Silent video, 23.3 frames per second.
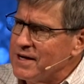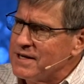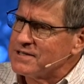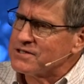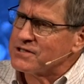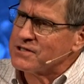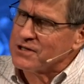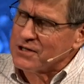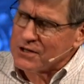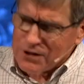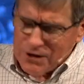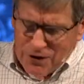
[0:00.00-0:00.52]

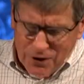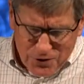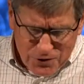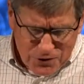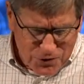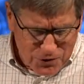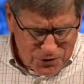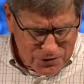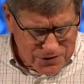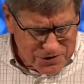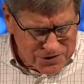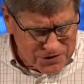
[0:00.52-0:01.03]
us
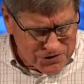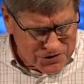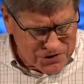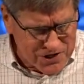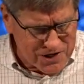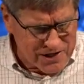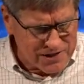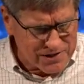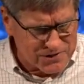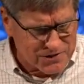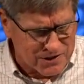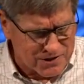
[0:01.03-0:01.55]
closer to
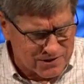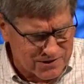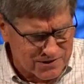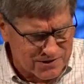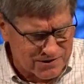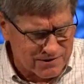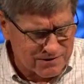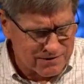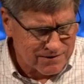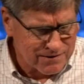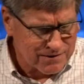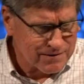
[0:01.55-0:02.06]

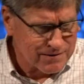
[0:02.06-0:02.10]
Jesus.